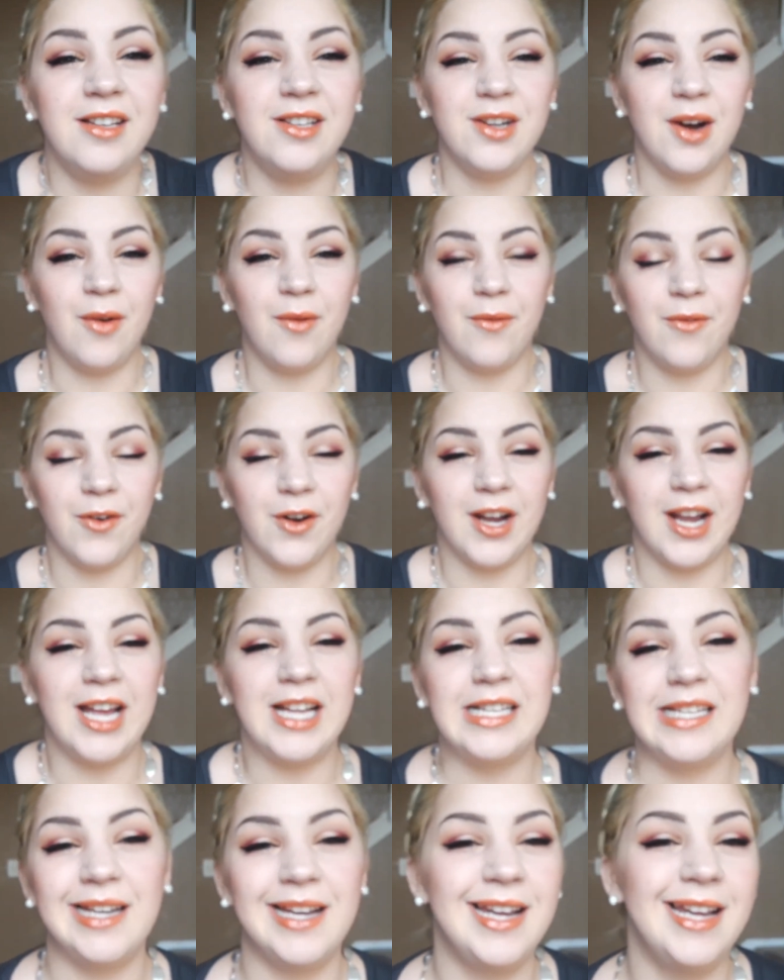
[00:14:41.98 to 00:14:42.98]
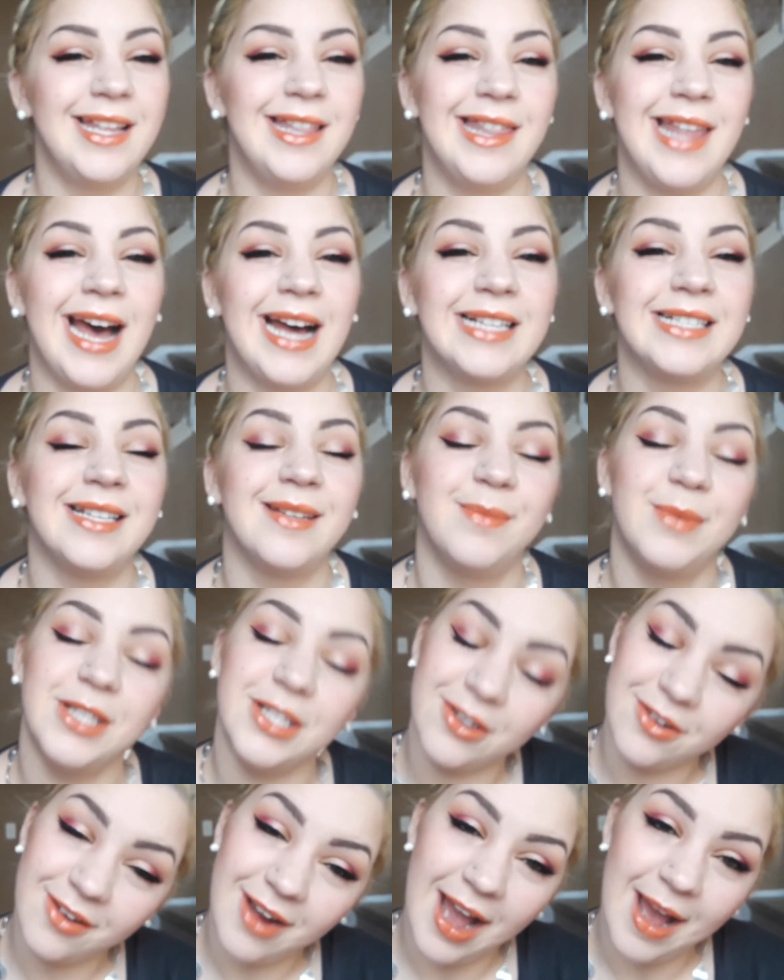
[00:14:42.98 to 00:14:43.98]
Don't forget to hit that
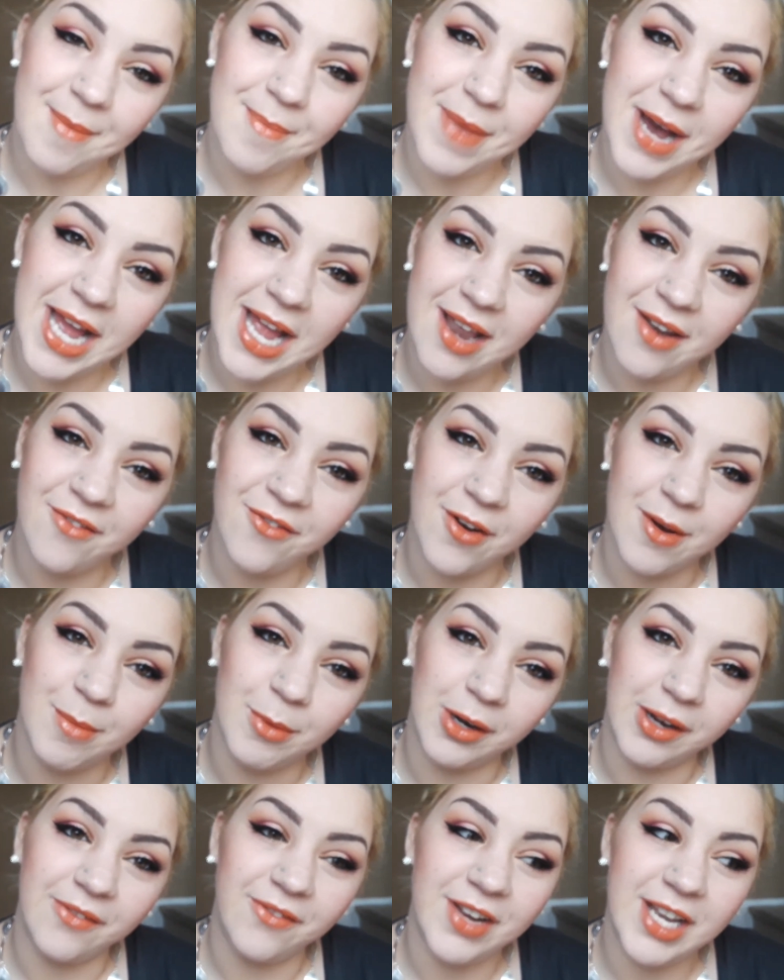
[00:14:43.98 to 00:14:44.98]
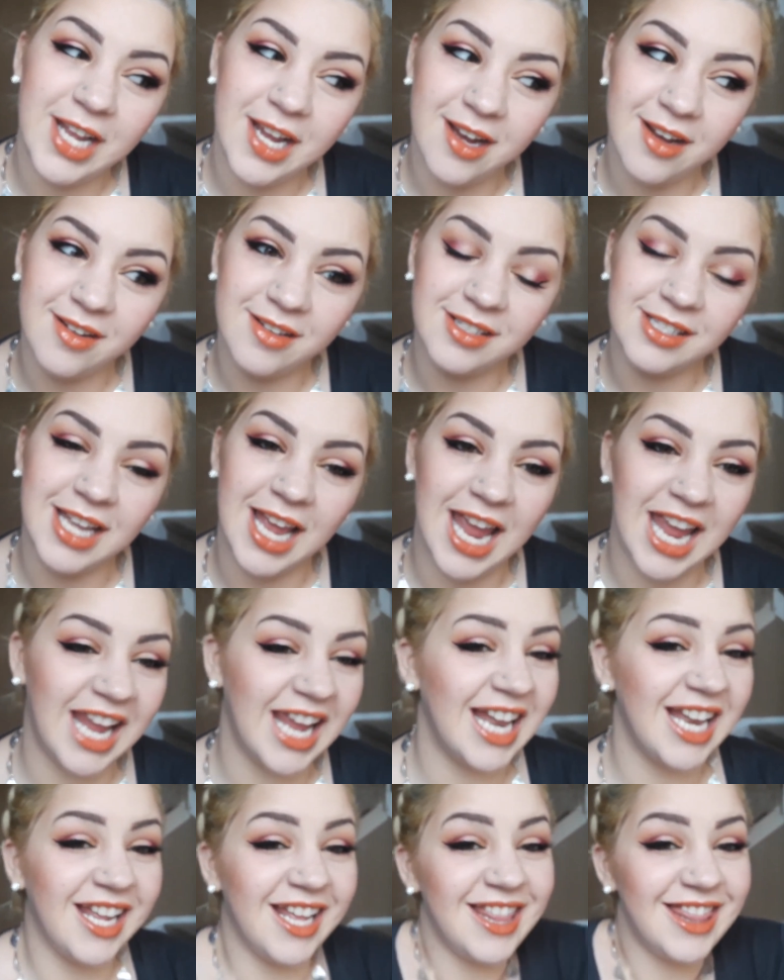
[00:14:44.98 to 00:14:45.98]
subscribe button for more videos.
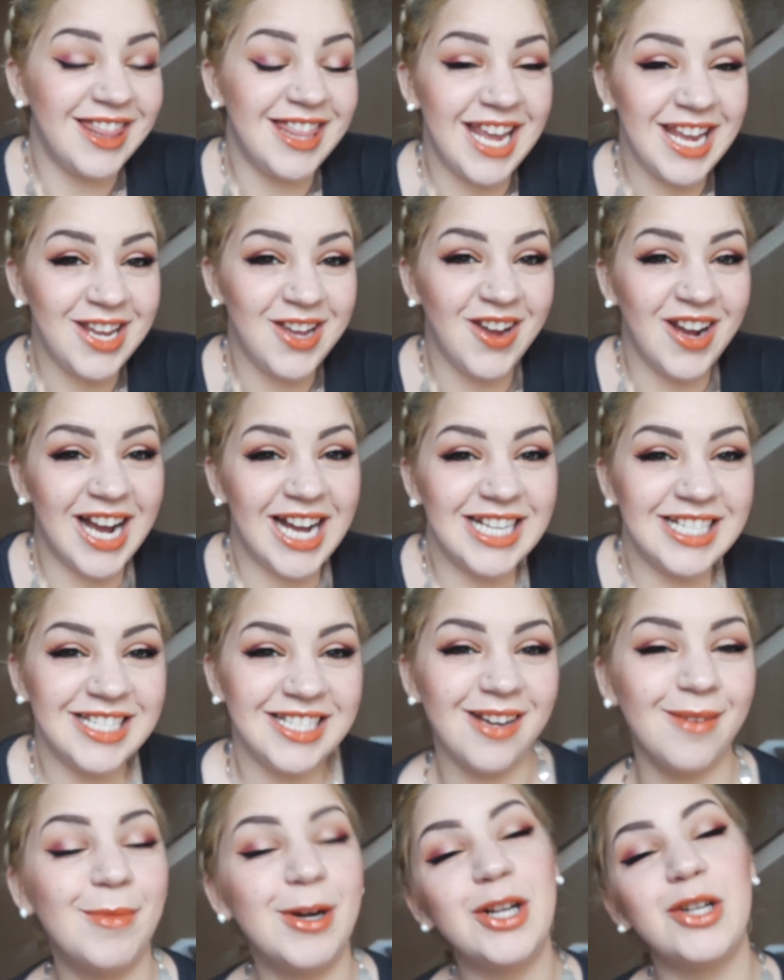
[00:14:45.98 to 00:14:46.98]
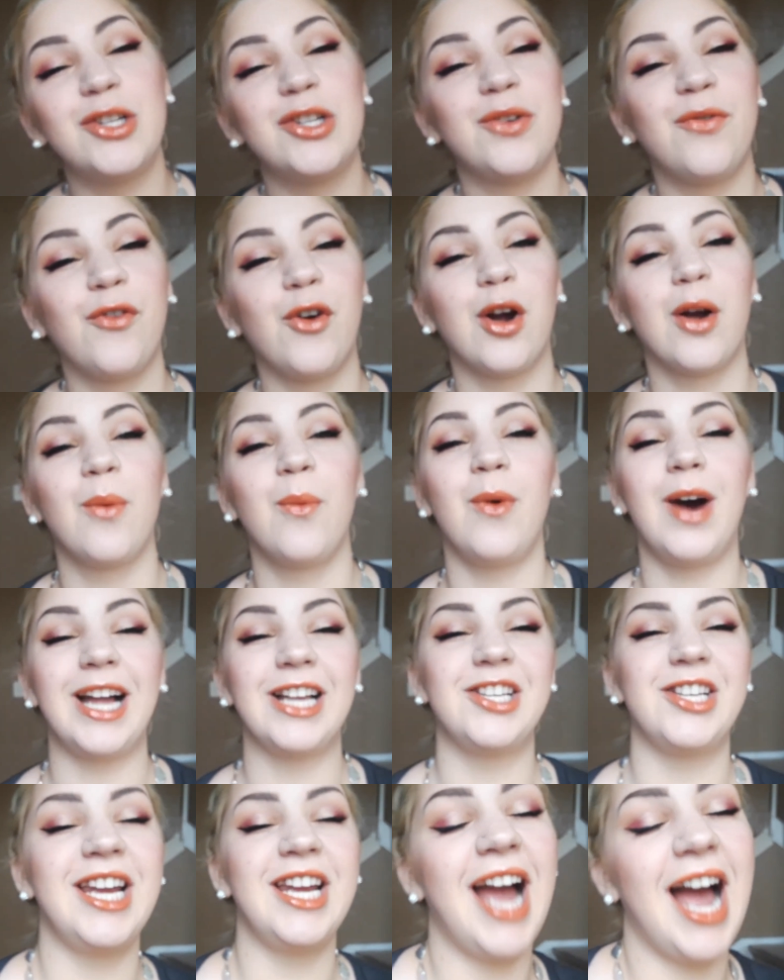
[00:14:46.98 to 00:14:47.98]
And thank you guys so much for
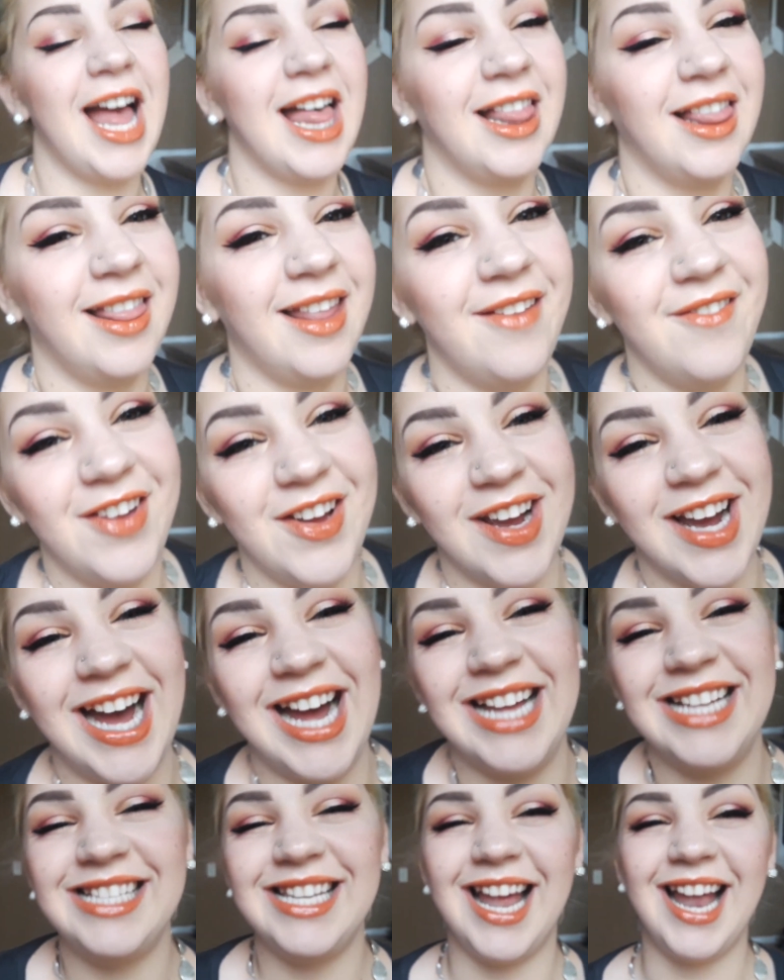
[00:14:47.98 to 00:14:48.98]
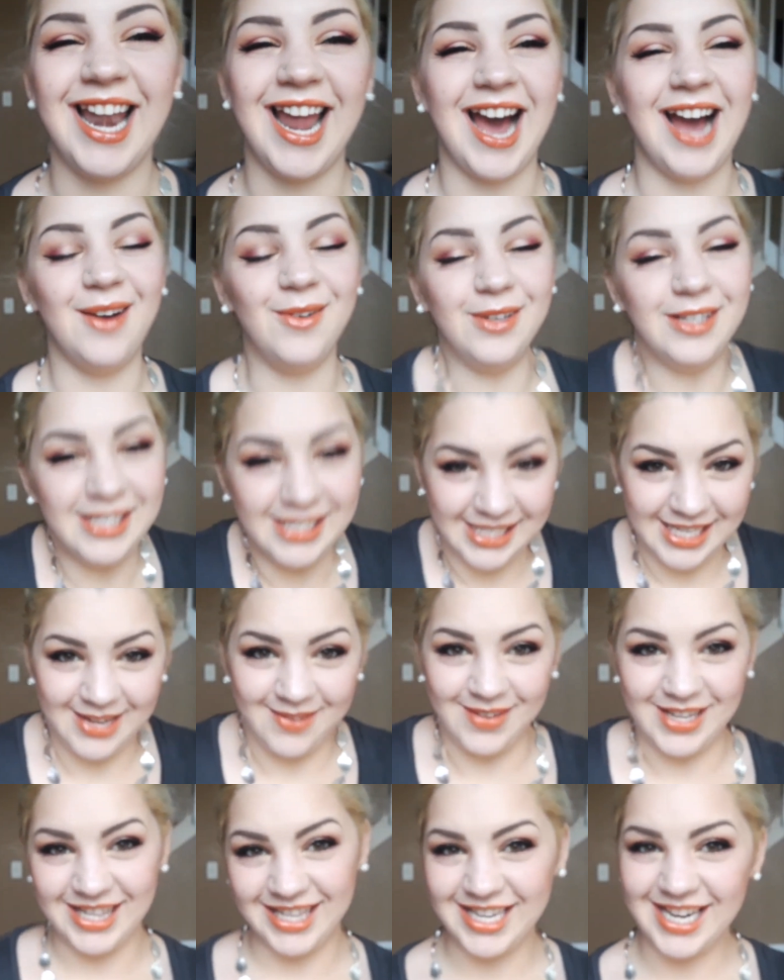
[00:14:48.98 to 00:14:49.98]
watching. I love you guys, and I will see
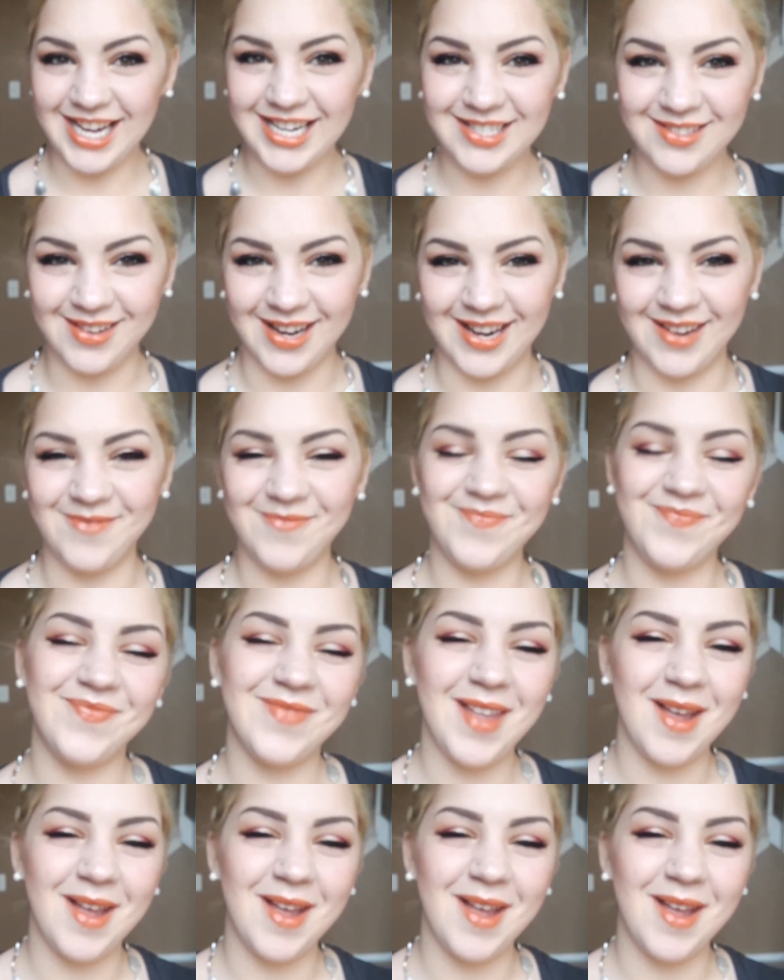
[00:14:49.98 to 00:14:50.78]
you in the next one.